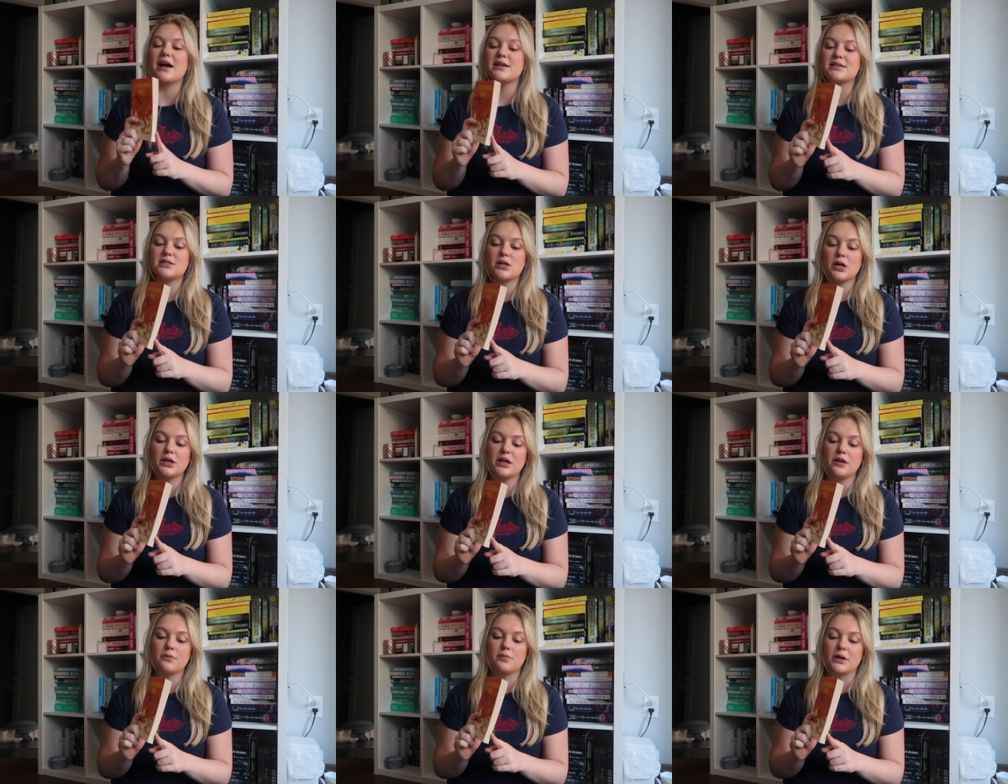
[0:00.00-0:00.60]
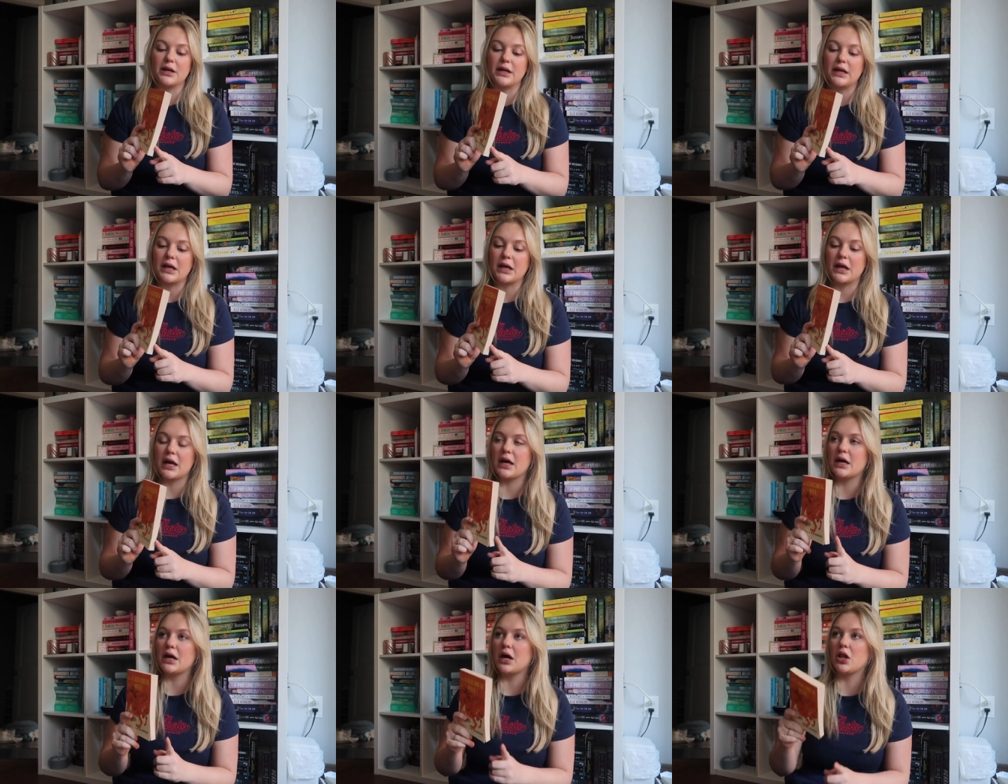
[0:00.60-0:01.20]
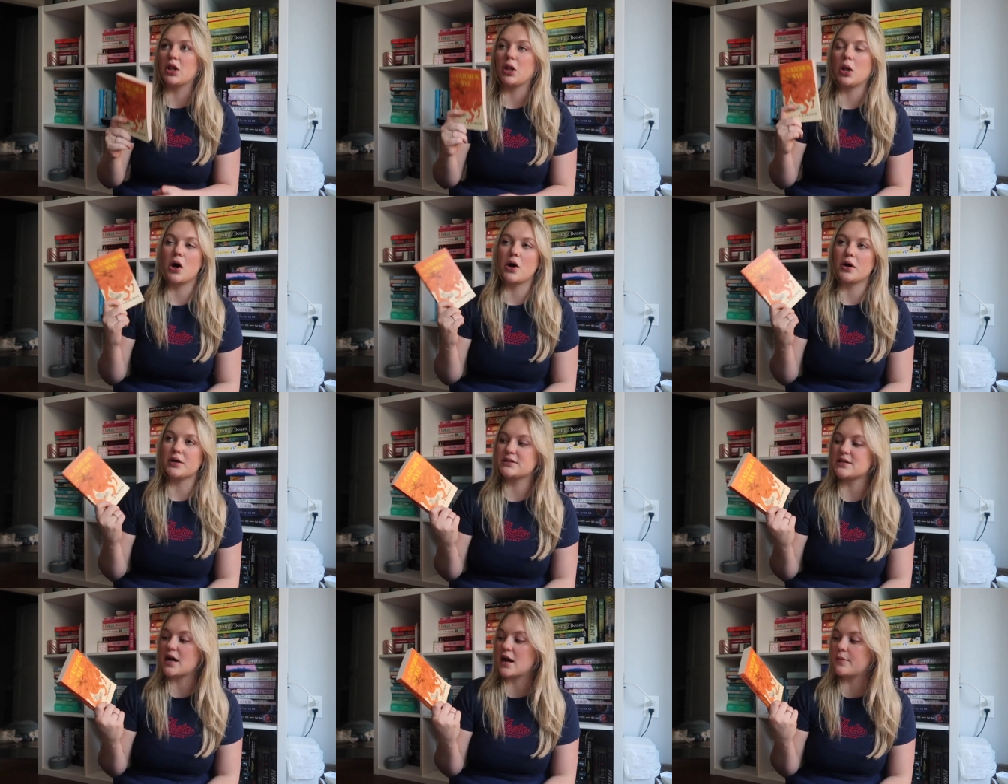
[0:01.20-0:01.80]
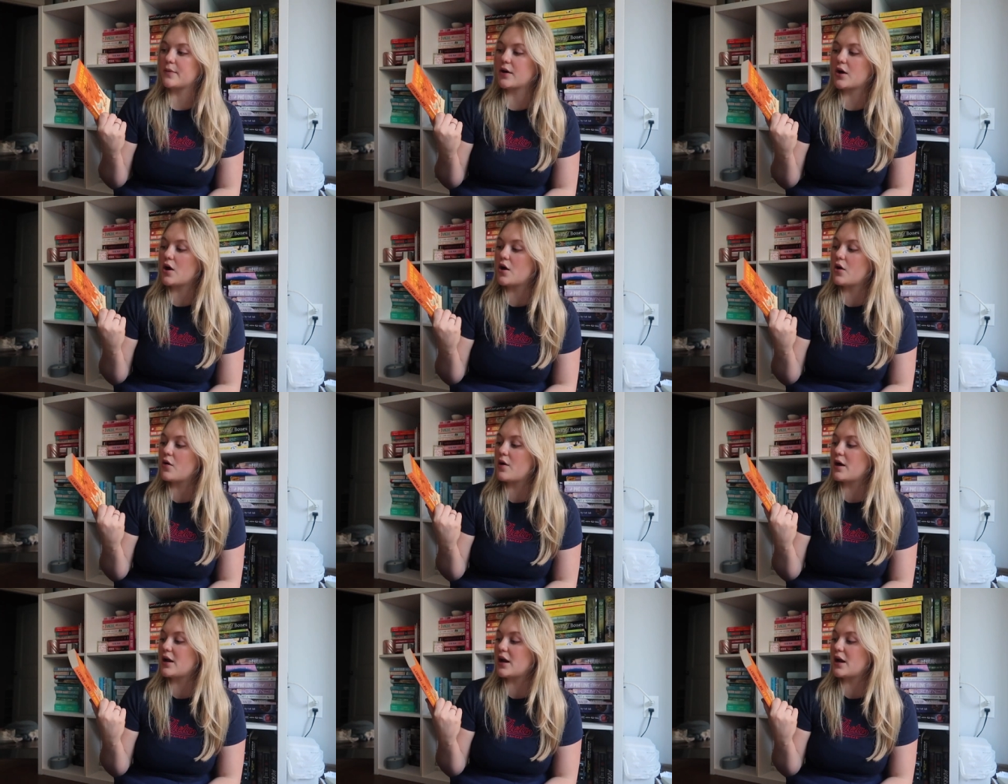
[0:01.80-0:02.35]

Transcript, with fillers: I started reading it a long time ago,